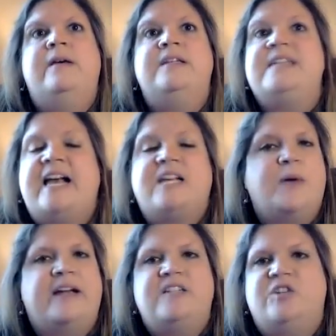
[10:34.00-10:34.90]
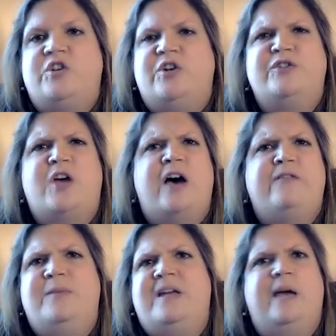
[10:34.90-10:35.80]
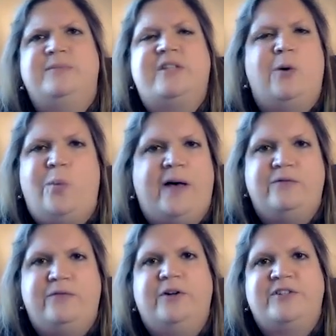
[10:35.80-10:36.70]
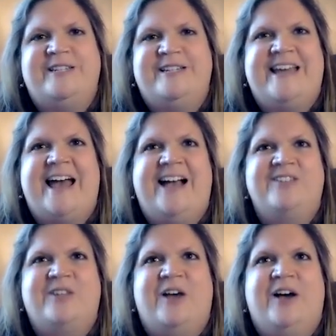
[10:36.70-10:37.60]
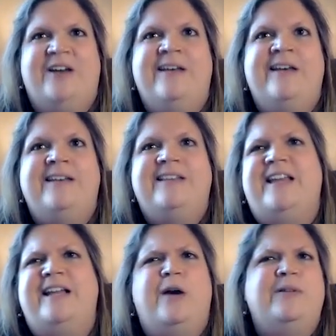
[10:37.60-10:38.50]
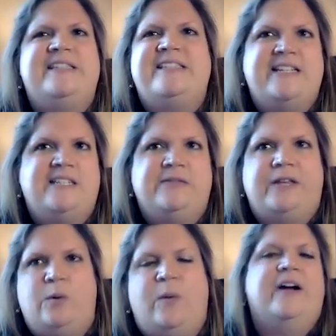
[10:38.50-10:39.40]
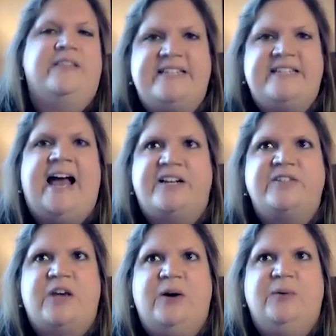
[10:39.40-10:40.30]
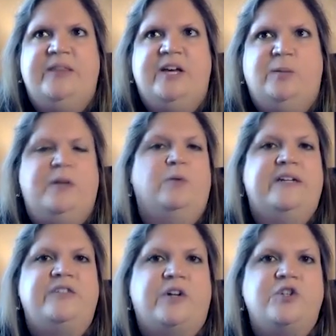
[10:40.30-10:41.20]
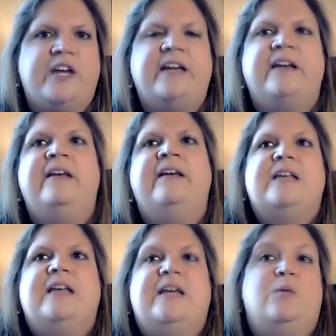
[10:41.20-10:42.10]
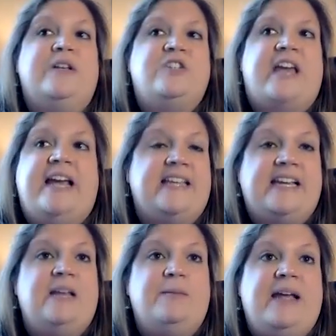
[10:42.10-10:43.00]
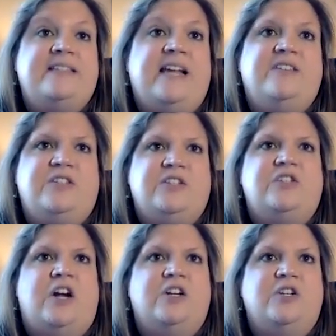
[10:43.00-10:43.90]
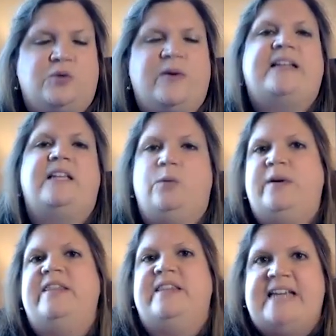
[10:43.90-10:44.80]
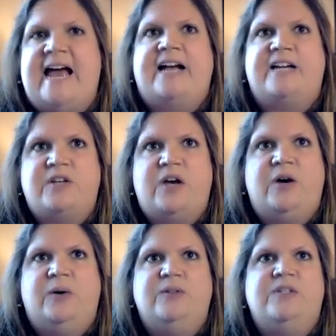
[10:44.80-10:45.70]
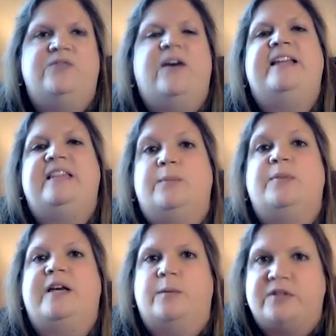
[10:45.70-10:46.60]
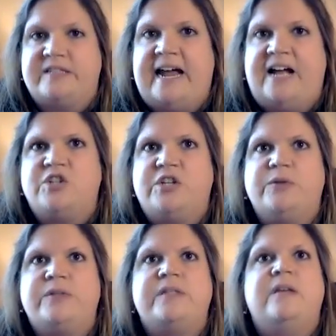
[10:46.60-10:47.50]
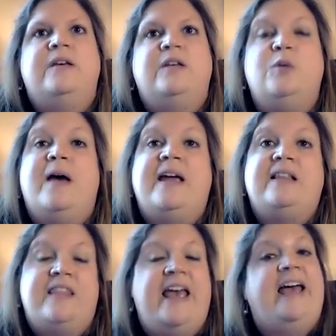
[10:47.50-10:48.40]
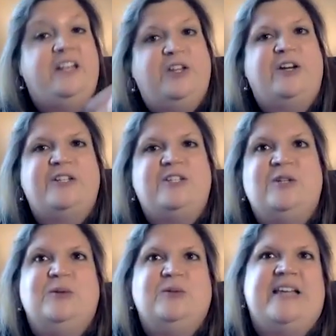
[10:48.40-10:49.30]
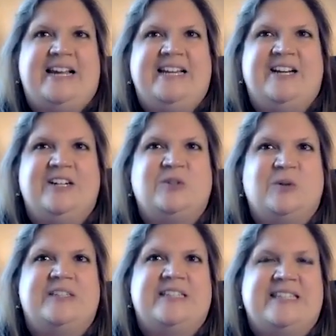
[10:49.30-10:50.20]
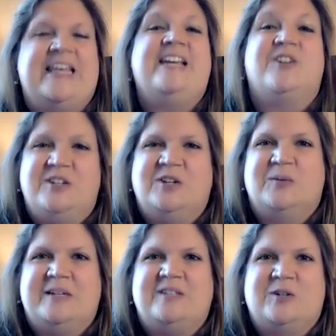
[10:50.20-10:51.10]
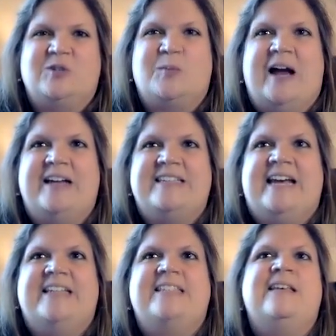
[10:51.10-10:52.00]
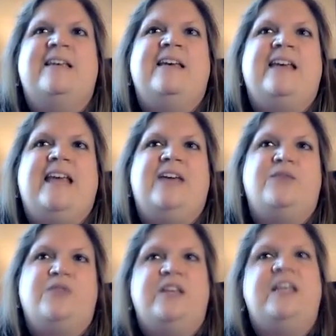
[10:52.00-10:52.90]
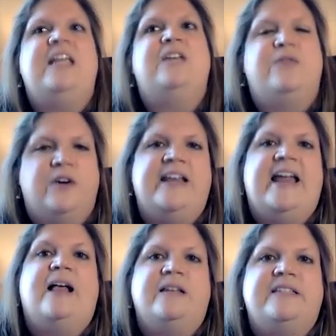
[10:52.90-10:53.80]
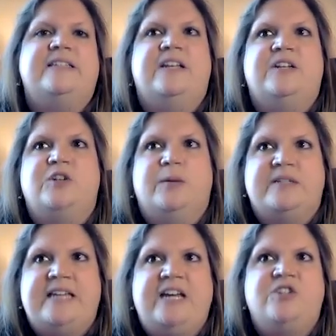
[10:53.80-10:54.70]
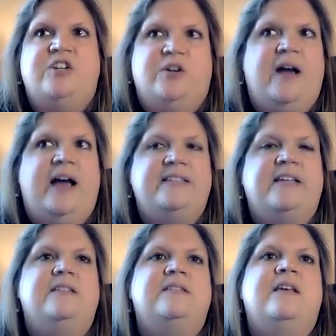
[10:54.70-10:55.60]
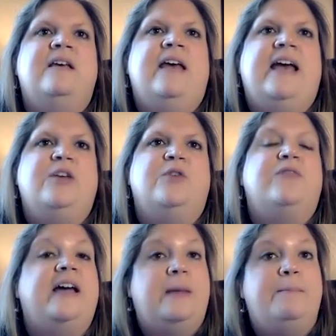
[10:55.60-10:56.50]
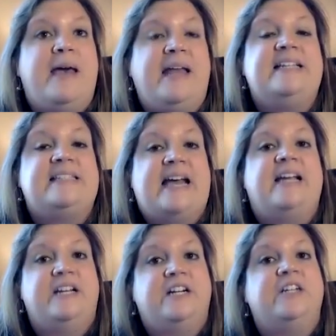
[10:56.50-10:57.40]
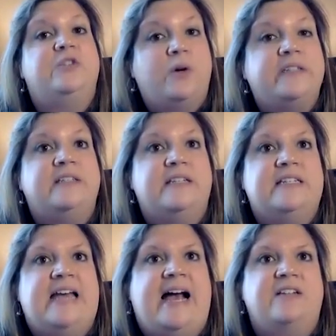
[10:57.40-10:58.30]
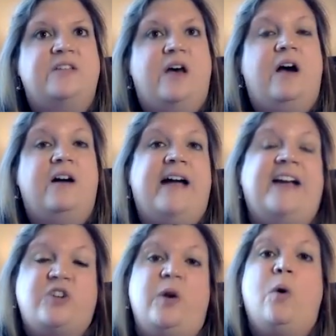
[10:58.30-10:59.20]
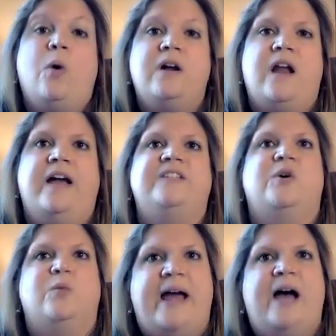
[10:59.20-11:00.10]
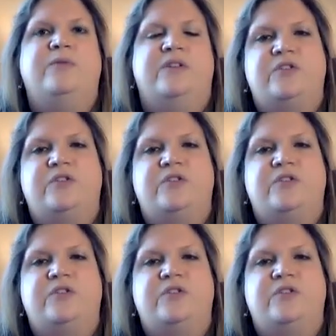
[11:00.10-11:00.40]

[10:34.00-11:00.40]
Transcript: Tax practitioners often become so well versed in tax law that they know instinctively where in the tax code they'll be researching, in which case it can make sense to start directly with the tax code to find the applicable statutes. You might then look to secondary sources later in your research process if the need for analysis and interpretation arises. And you'll find that many secondary sources in tax law are actually organized around the